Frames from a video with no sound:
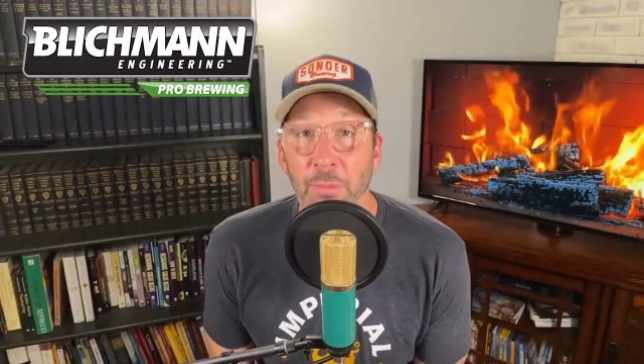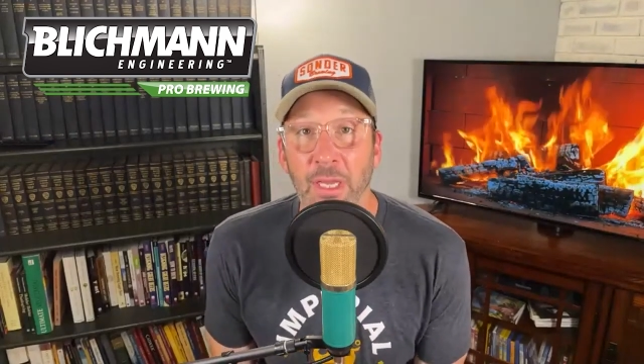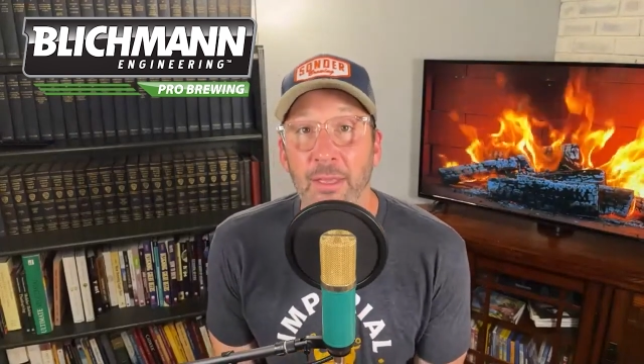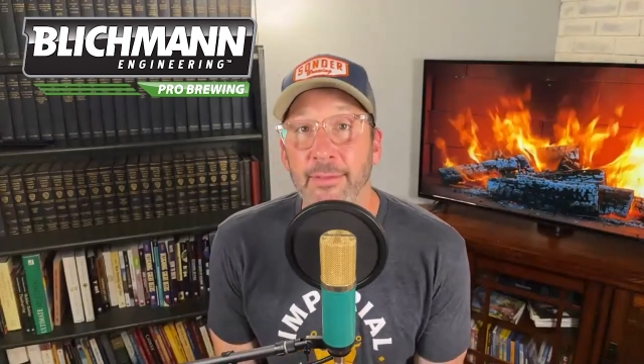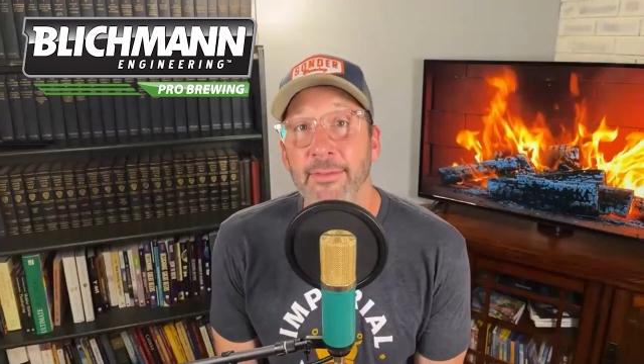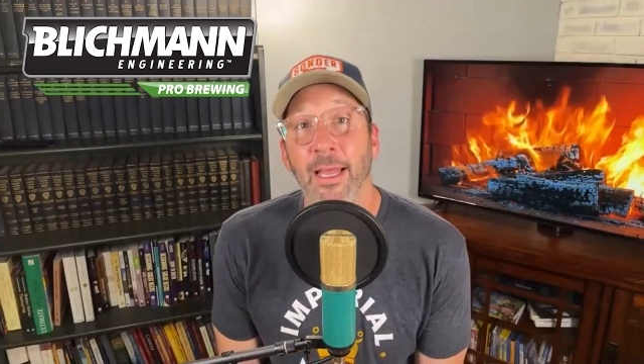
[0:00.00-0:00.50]

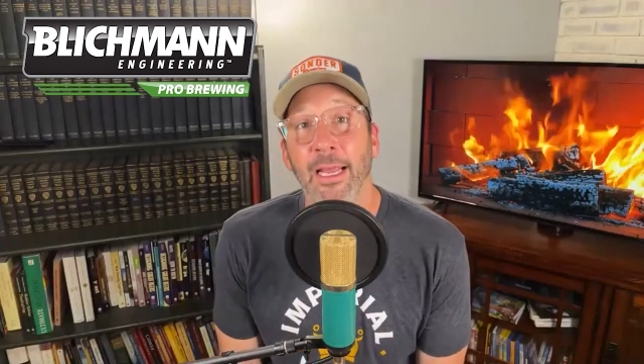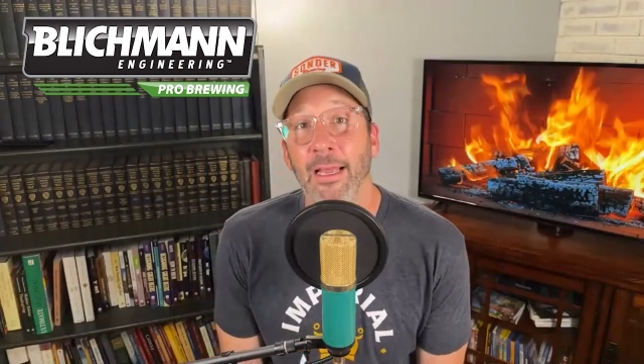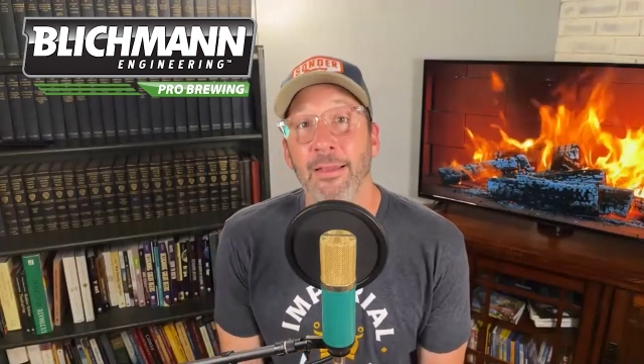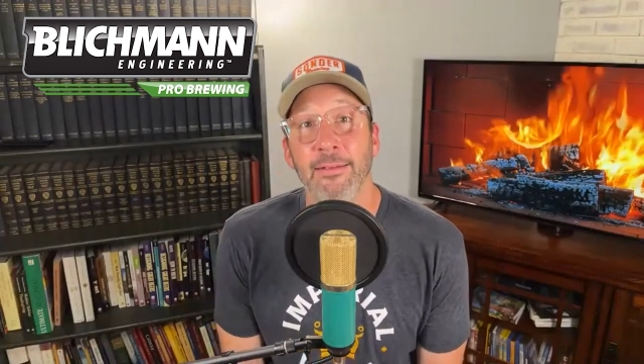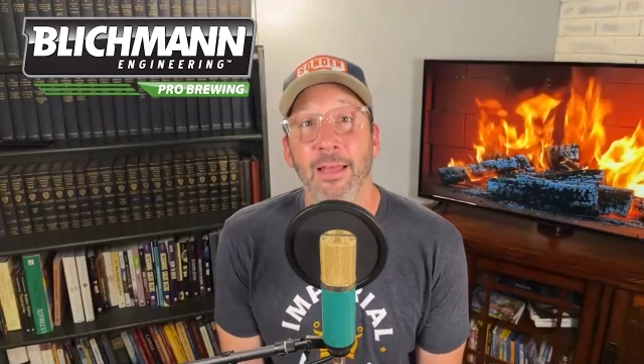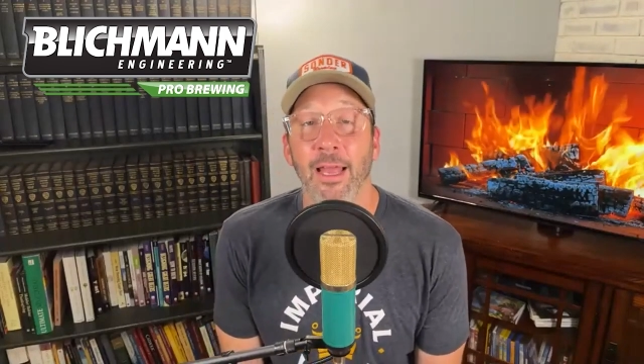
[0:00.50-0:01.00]
because like
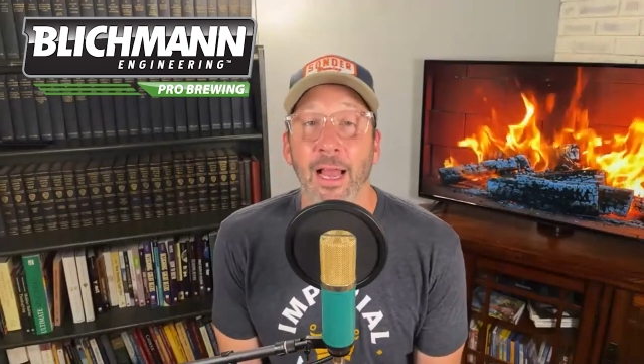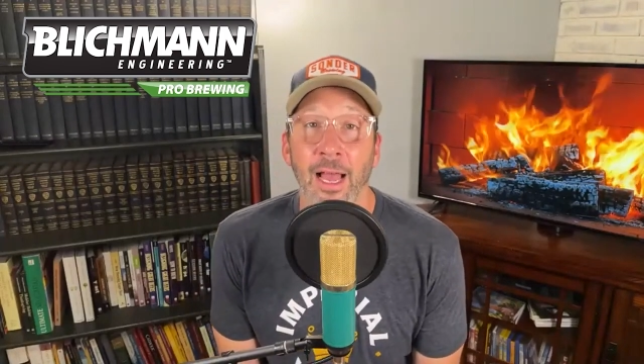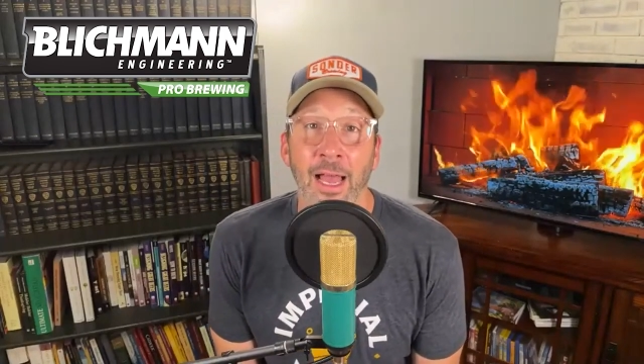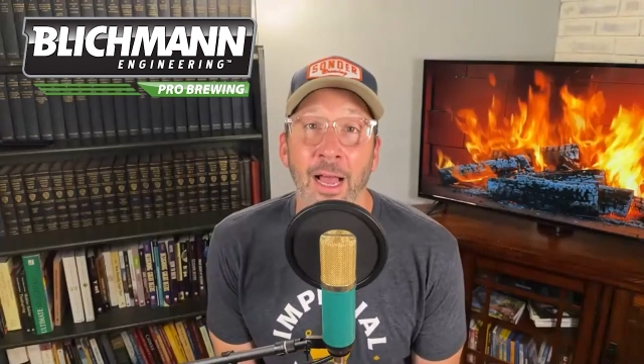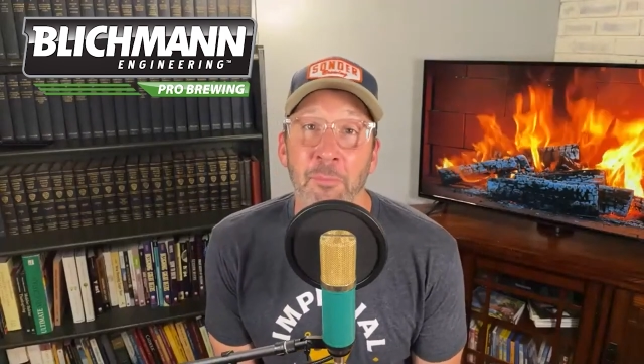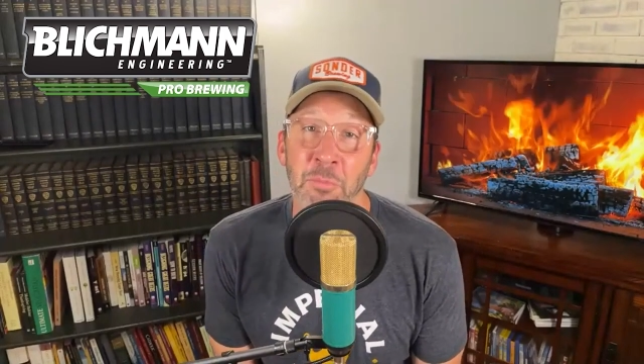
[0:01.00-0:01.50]
I said,
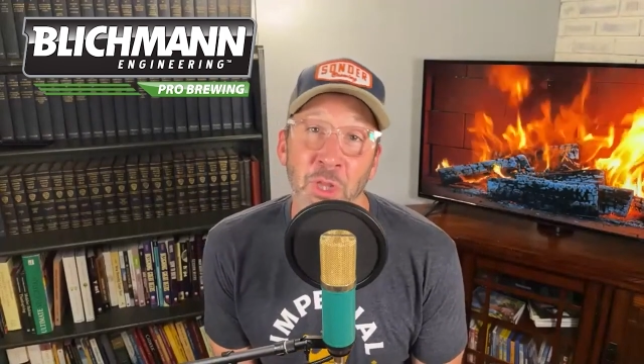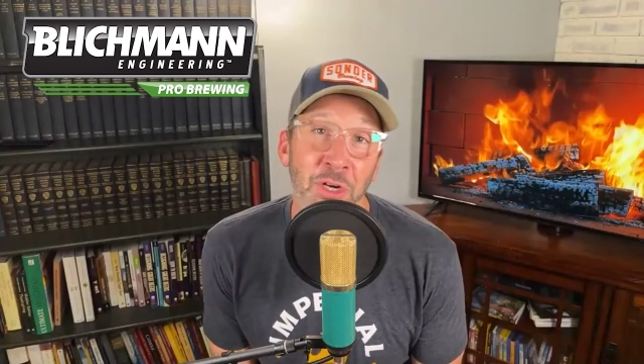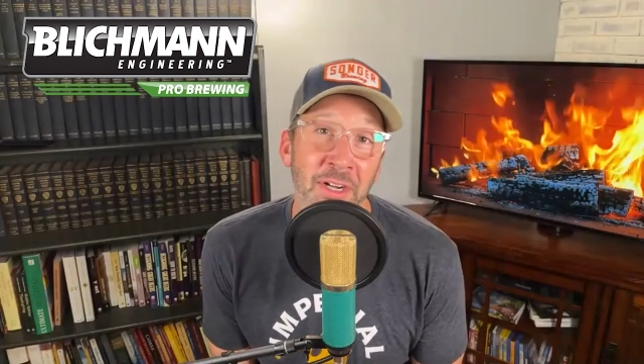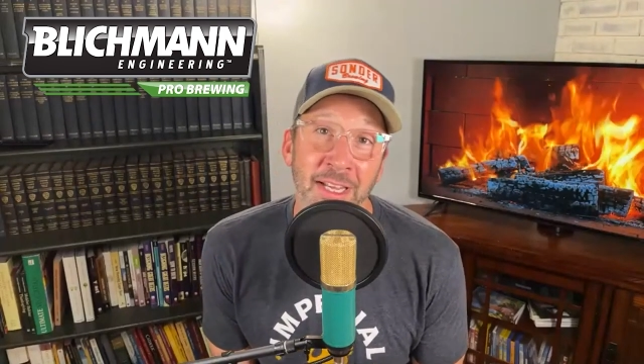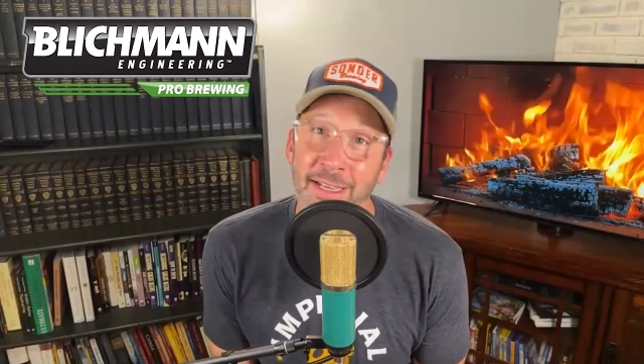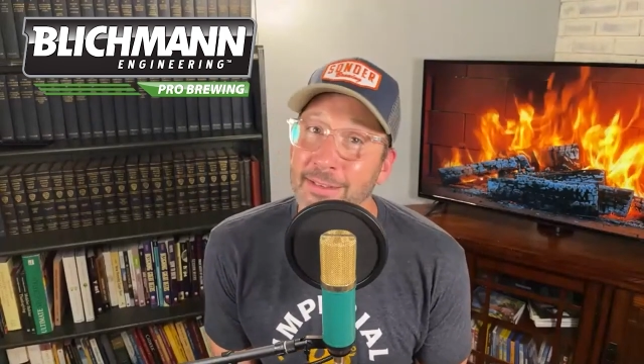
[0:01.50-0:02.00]
I'm
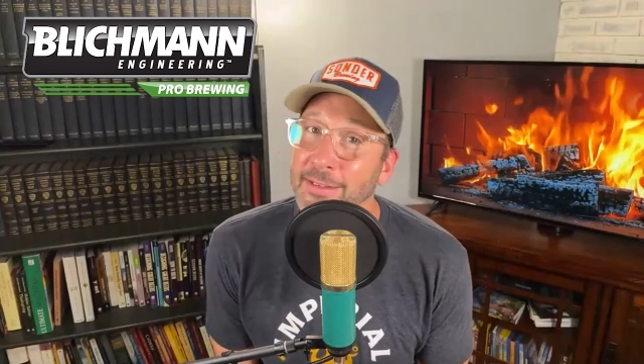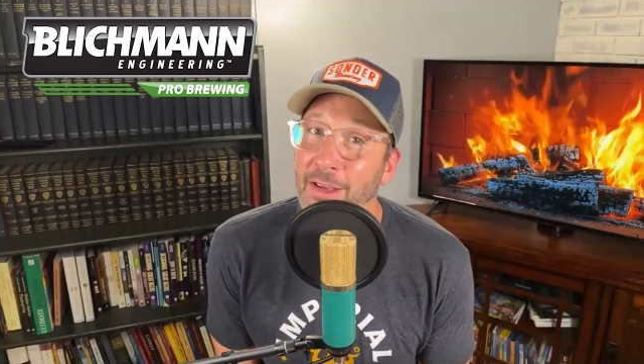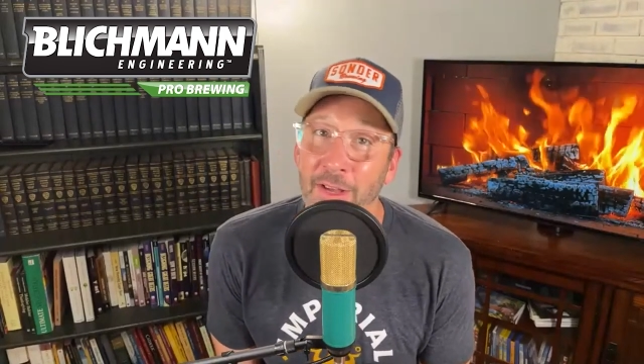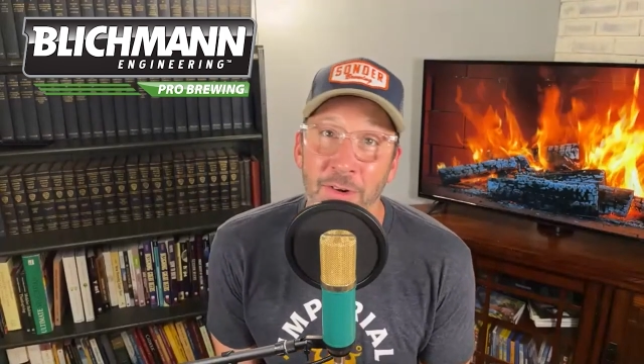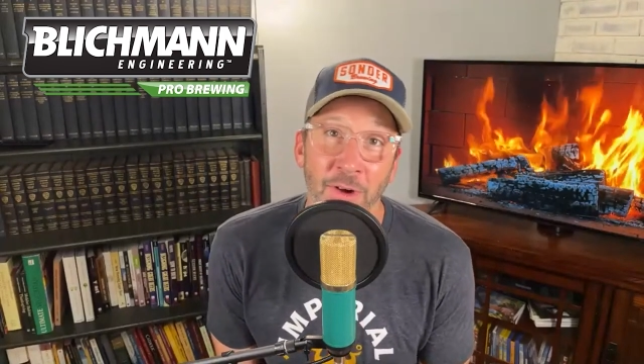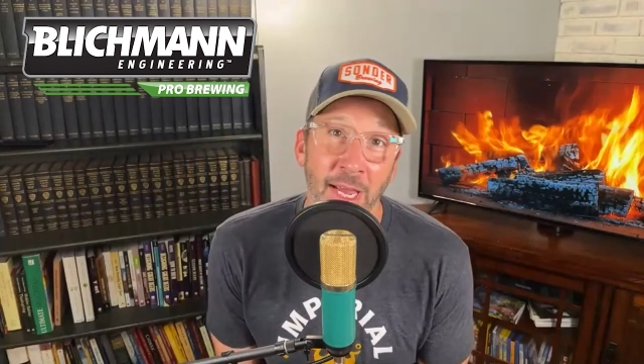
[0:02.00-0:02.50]
learning a
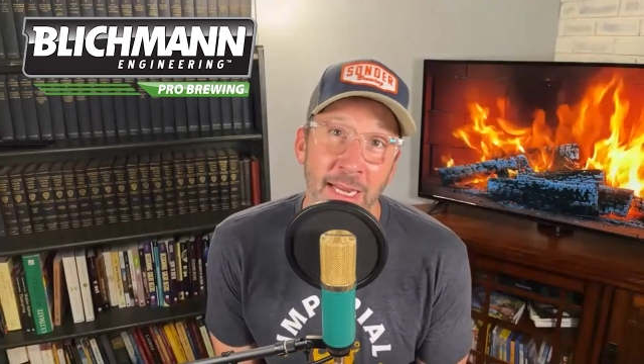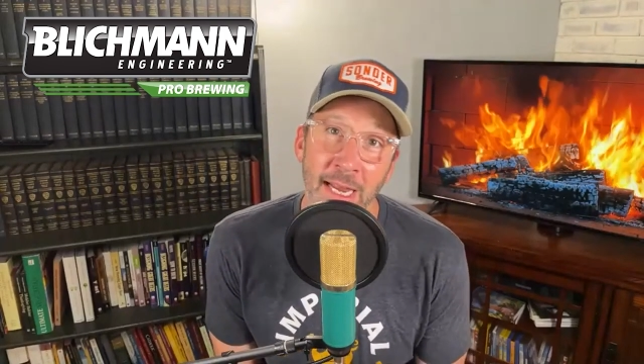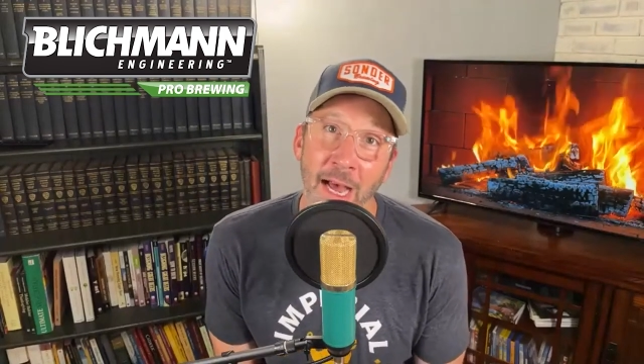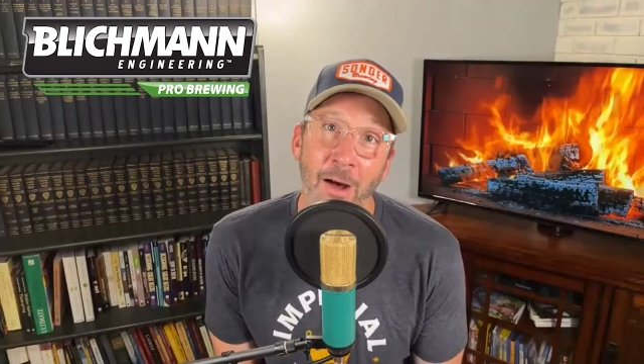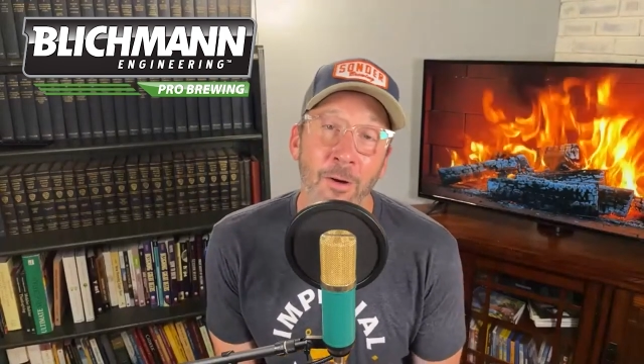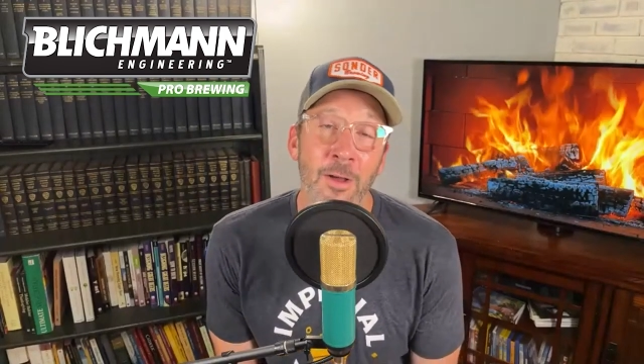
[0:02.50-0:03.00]
ton right
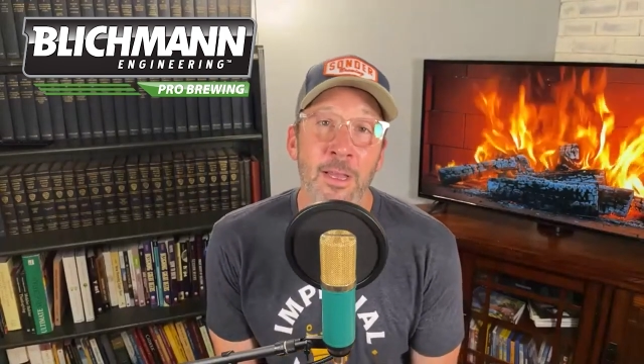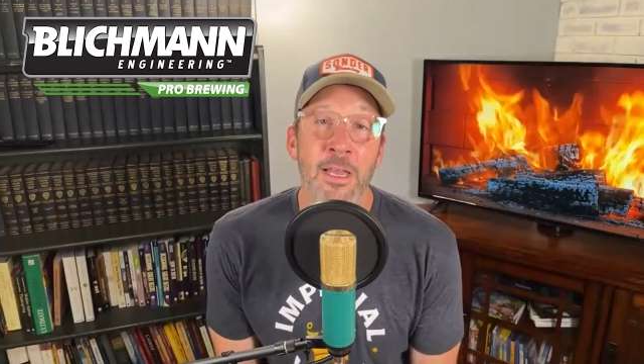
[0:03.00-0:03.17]
now.